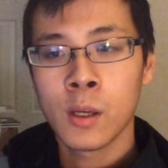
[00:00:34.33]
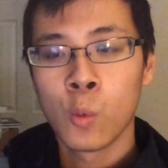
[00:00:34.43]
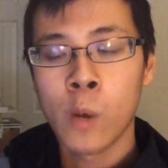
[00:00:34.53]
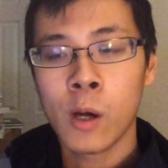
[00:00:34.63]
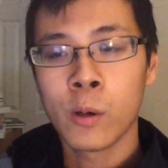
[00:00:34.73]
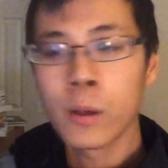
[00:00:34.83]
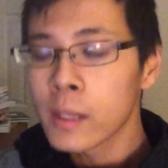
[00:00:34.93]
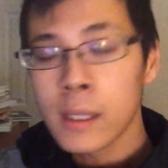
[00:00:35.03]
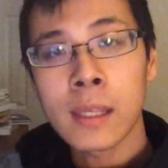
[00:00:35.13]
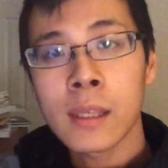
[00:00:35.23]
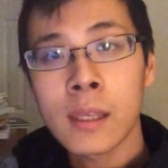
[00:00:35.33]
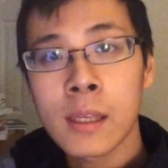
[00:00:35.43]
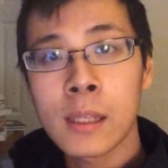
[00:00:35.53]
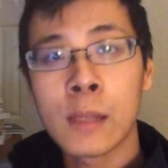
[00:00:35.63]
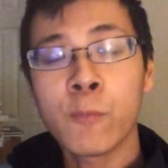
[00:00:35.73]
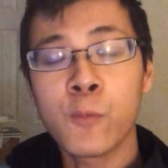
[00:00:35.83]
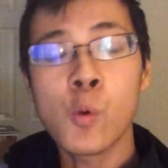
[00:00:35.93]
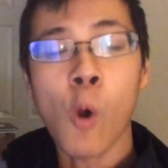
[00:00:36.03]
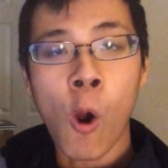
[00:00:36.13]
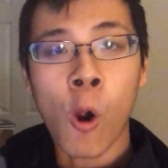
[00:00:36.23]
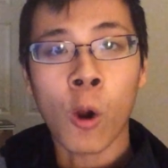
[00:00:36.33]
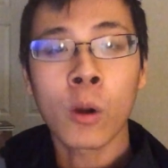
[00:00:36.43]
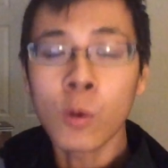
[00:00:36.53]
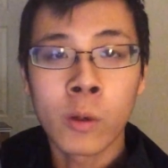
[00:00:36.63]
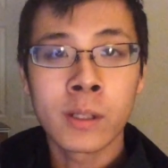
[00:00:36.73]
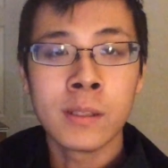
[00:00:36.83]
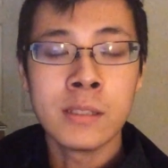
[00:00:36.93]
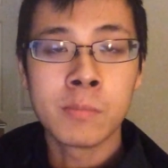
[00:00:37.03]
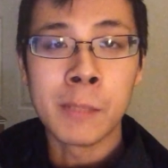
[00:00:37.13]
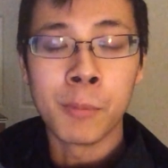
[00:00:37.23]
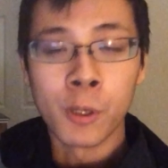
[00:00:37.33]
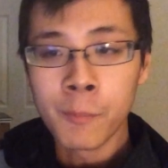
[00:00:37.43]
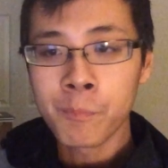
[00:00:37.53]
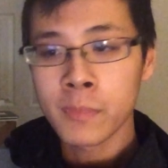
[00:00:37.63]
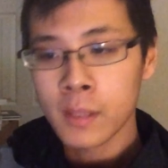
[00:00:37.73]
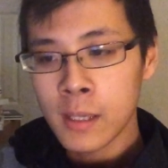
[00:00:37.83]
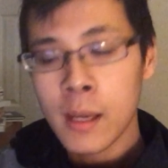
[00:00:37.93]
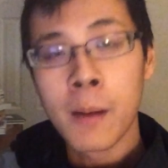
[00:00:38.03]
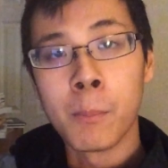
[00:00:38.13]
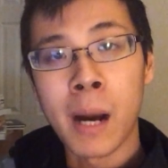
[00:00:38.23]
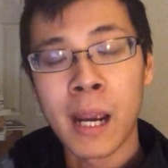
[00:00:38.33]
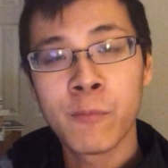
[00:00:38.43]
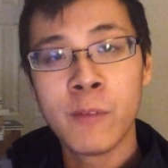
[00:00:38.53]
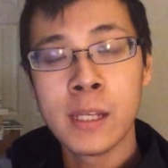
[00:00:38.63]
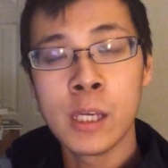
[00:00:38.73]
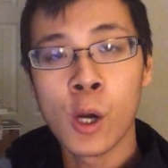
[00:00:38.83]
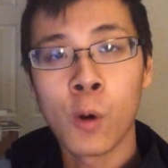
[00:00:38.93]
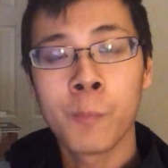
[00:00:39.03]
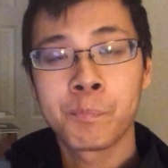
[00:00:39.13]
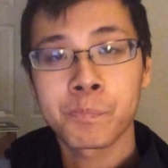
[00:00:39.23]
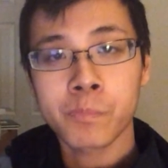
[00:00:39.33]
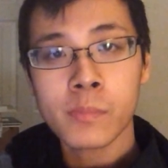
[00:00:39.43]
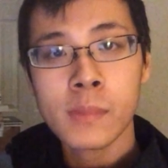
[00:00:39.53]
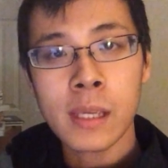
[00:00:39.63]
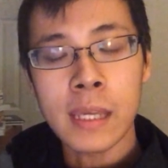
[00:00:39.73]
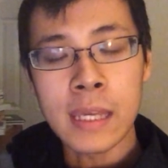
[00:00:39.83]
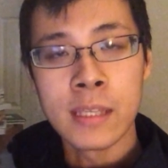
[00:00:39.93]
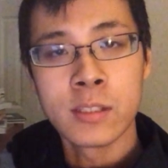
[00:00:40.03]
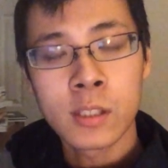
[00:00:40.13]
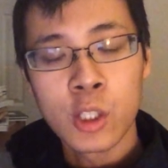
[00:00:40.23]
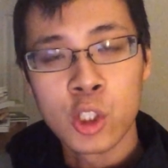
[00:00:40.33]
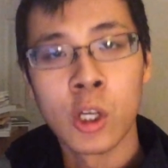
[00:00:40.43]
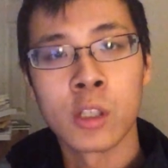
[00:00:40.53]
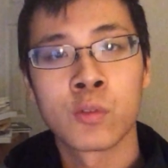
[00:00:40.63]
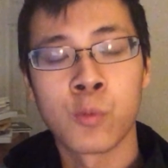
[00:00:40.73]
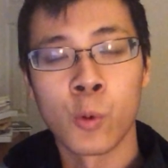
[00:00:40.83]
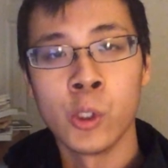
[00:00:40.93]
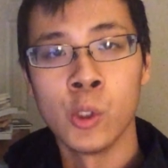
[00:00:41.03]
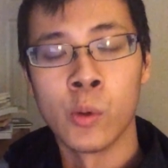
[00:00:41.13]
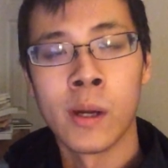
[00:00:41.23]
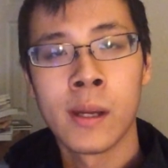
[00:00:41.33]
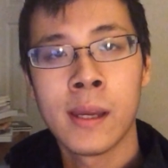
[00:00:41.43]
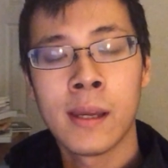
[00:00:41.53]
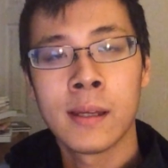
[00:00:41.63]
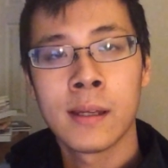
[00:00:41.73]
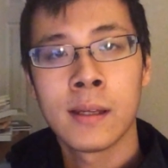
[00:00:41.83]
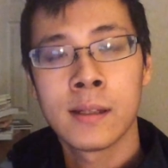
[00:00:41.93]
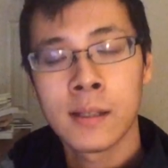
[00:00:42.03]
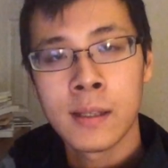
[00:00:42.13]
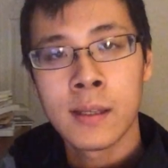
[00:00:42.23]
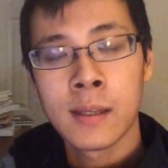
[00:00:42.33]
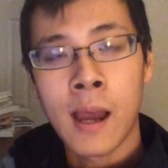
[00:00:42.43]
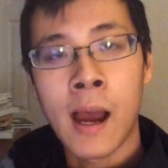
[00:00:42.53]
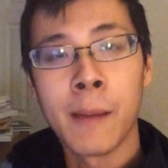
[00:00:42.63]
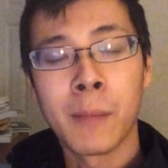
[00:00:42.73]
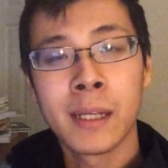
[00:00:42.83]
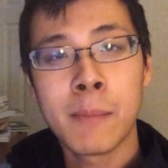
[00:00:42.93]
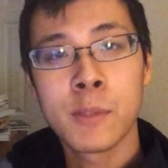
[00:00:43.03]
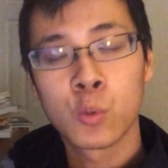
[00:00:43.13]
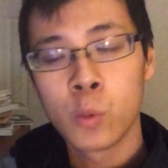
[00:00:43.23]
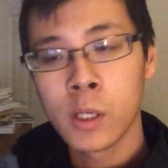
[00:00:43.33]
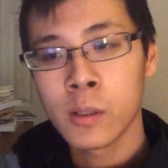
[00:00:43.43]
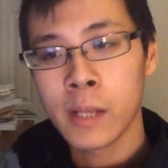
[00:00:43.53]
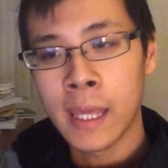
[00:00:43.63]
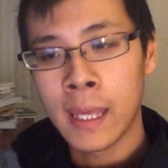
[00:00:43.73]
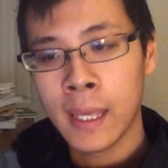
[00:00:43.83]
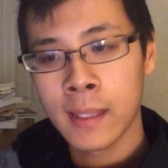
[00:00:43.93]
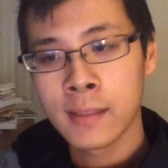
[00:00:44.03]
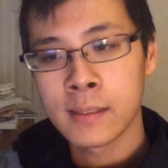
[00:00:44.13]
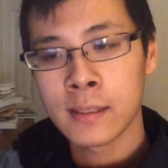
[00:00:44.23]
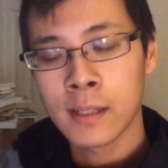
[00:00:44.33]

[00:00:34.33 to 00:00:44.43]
Well, if you are one of these people, my video is just for you. Hi, my name is Will, and